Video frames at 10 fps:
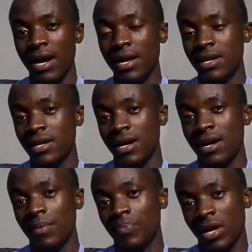and
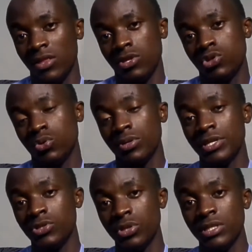at the
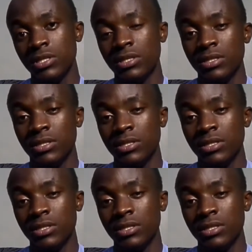shoulder joint